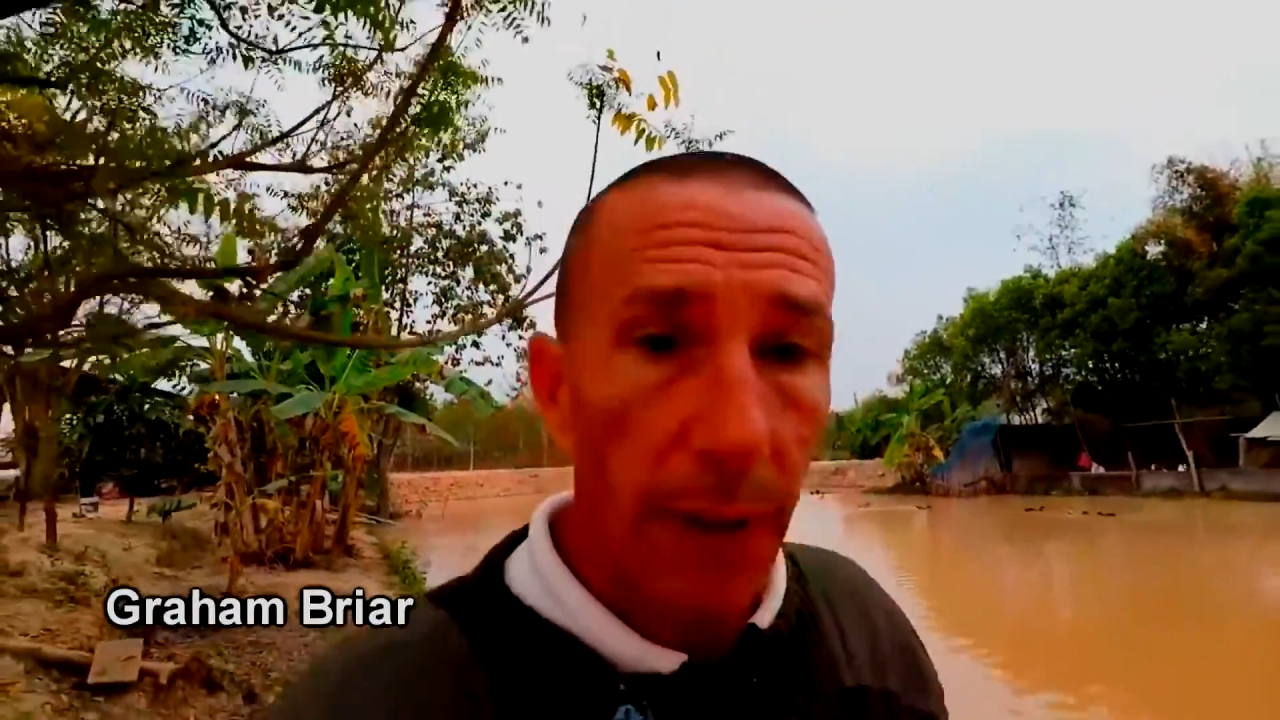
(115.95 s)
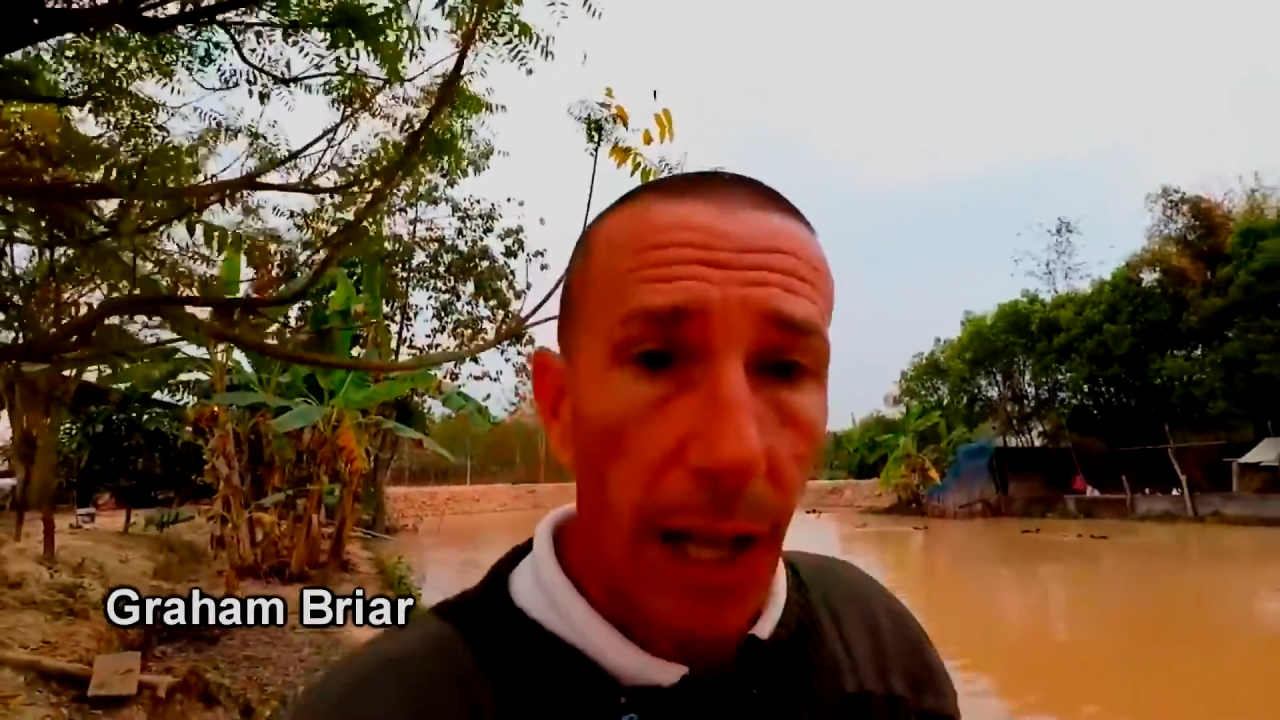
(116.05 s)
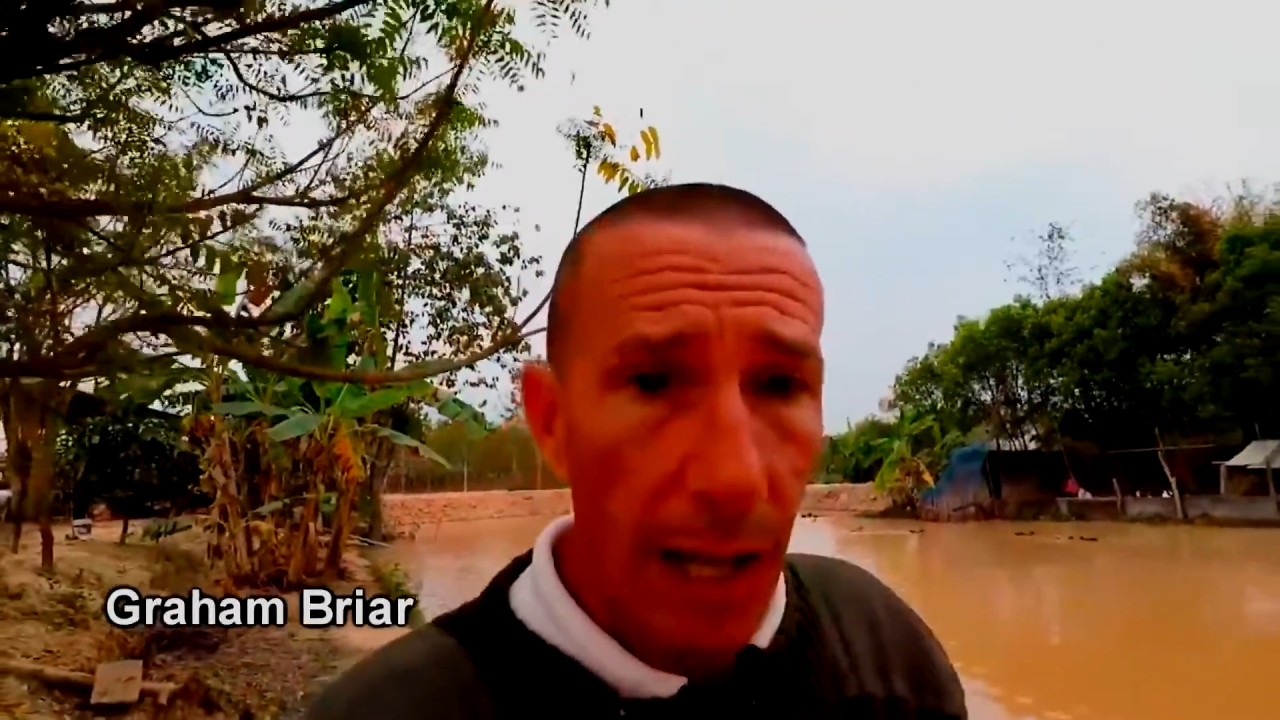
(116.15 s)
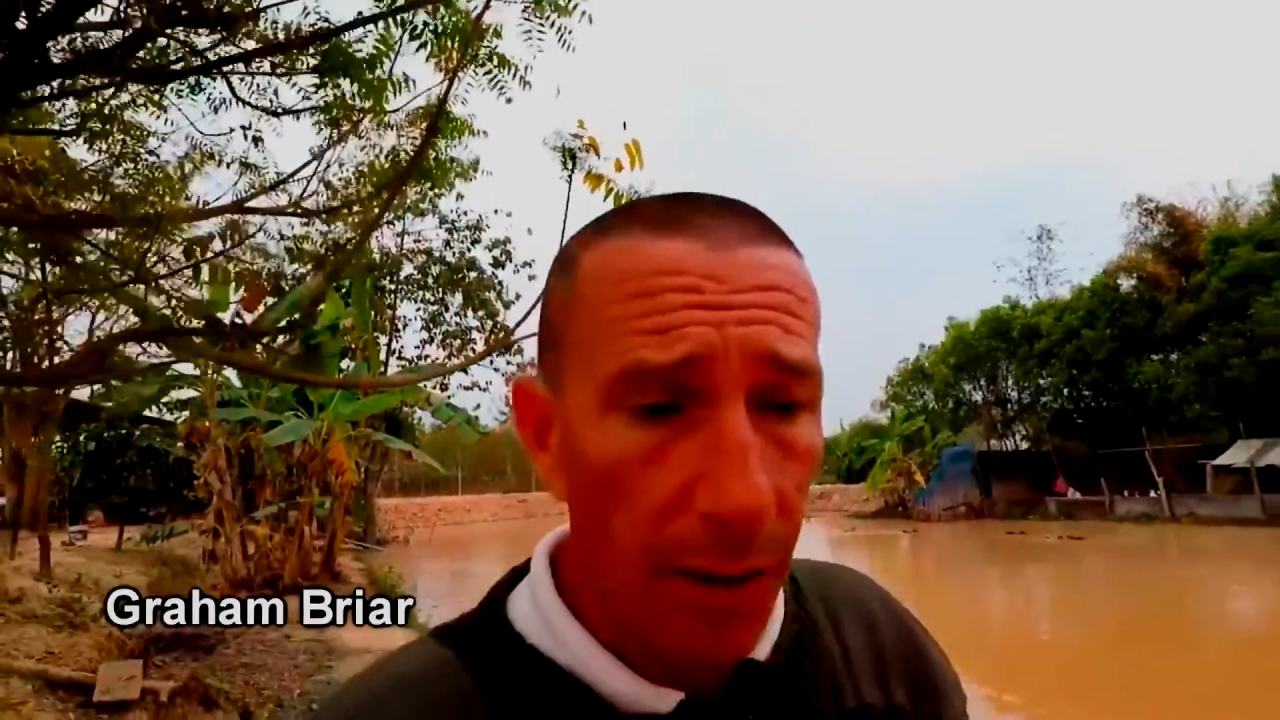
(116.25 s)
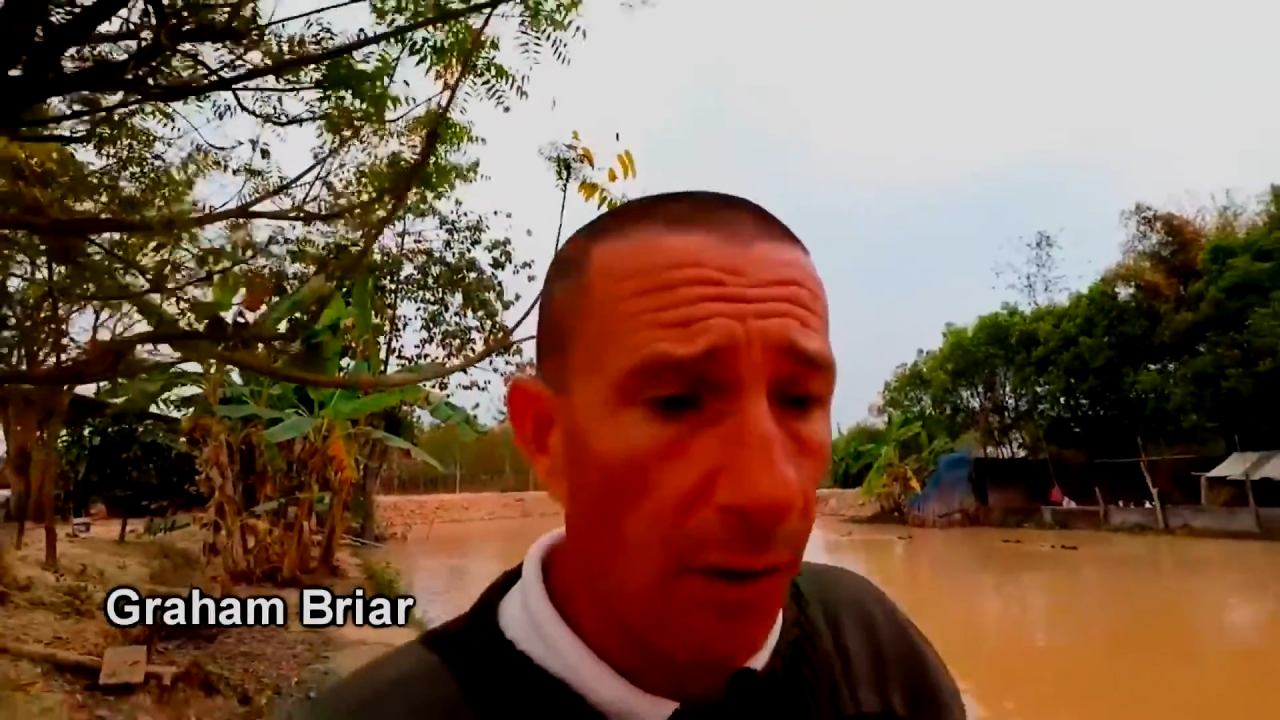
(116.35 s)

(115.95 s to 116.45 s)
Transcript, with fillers: and I've